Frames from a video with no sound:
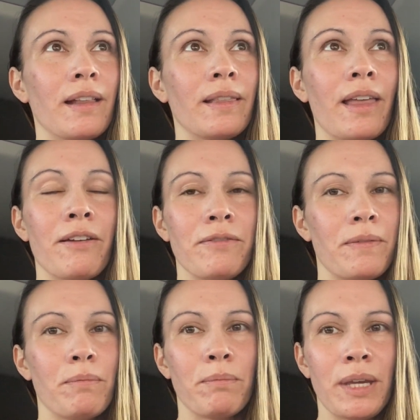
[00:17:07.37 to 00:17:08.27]
Love
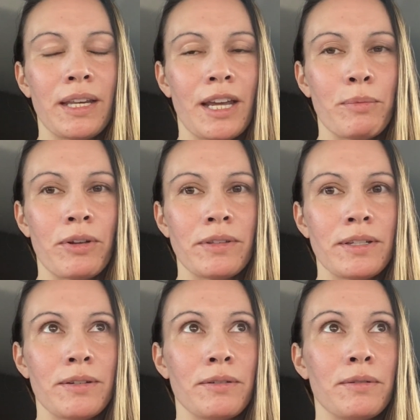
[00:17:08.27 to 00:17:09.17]
being able
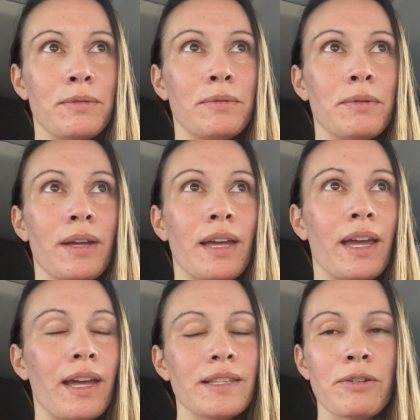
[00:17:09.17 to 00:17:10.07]
to
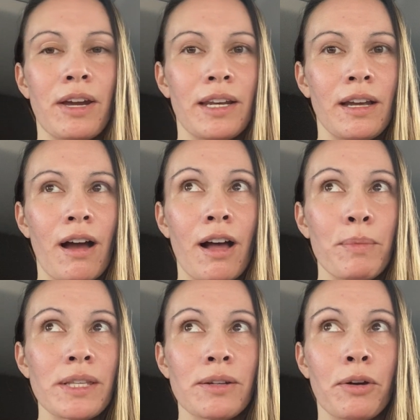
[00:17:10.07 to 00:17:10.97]
answer any
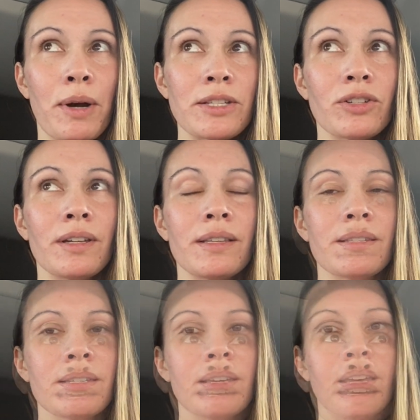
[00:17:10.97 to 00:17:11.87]
comments or
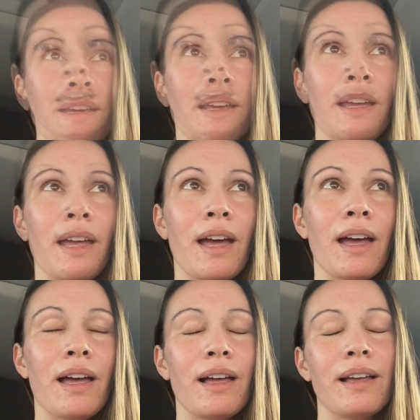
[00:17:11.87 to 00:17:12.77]
questions.
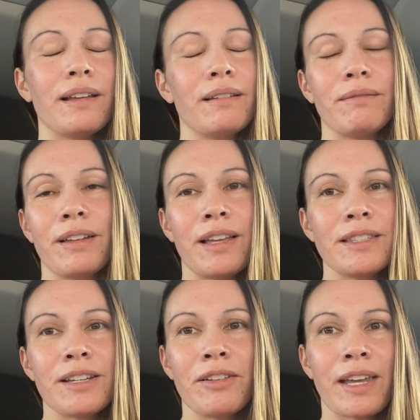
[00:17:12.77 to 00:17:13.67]

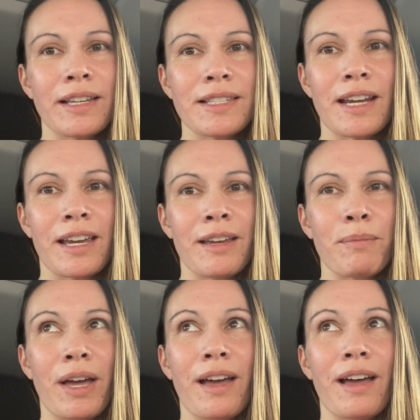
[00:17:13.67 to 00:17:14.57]
Until next time,
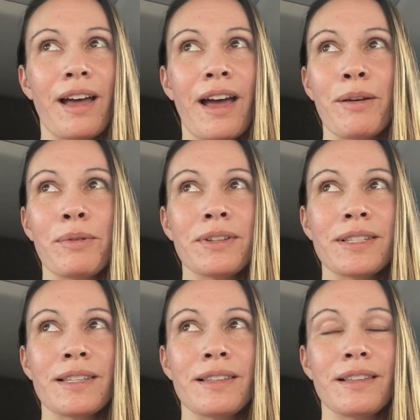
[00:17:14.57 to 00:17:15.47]
I will
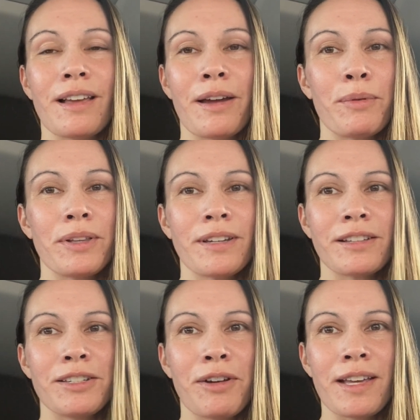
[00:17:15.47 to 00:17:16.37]
talk
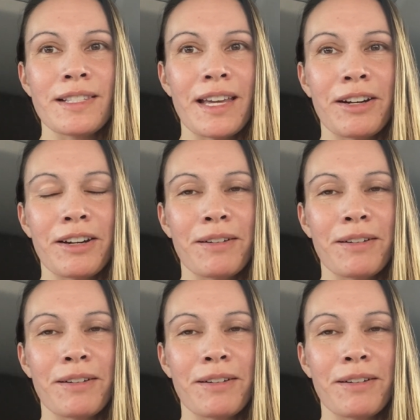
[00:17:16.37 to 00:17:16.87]
to you guys later.